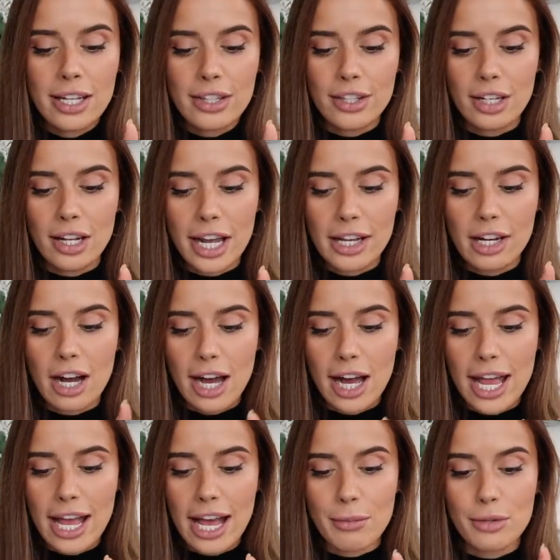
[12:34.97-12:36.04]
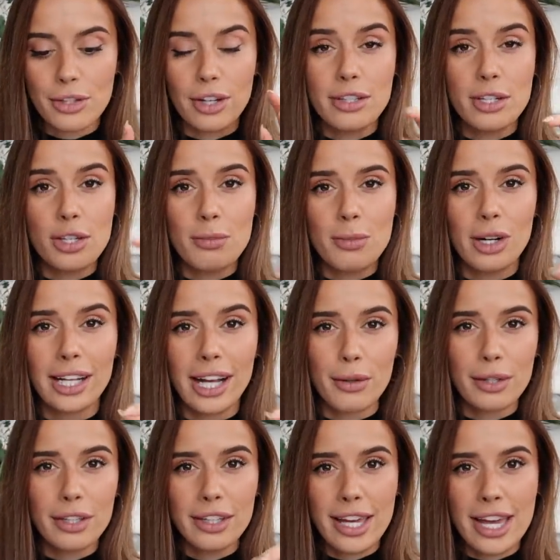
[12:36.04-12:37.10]
So like I am starting to mark
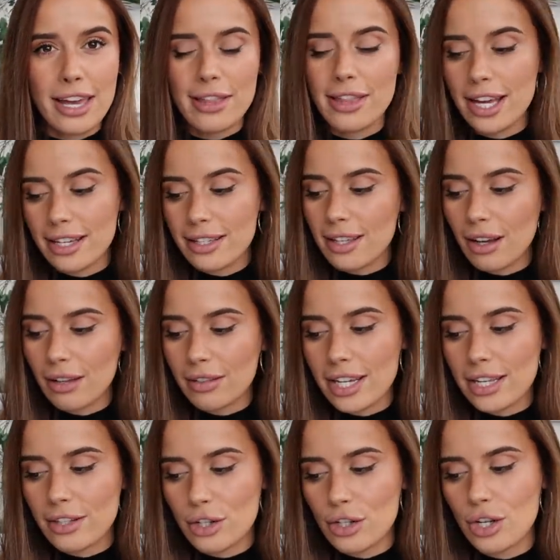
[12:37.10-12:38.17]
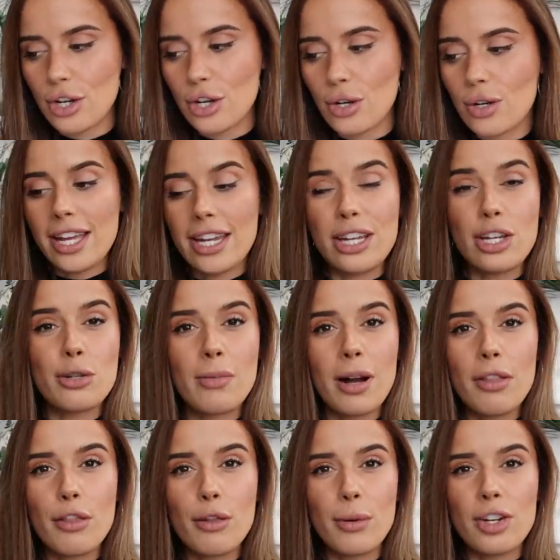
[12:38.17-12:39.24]
out key things that I'll need to do in each month,